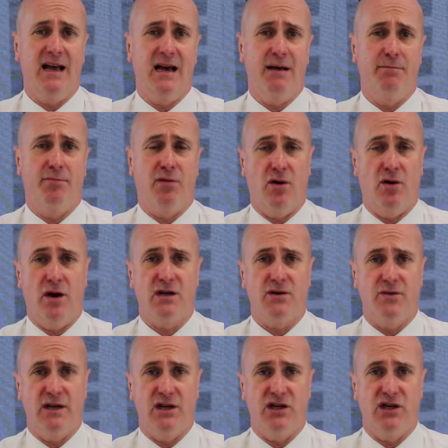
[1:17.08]
prior
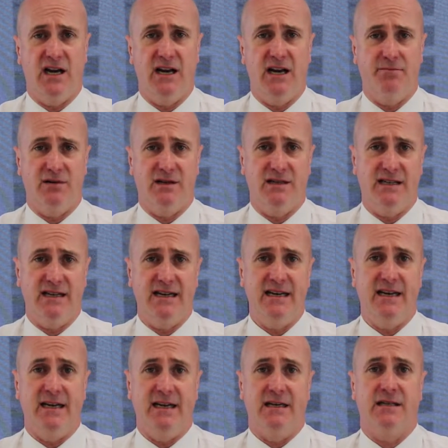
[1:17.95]
to initiating
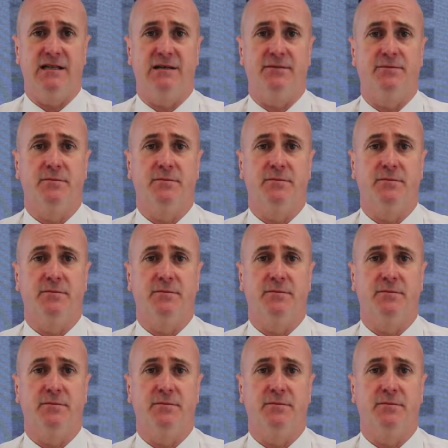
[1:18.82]
proceedings?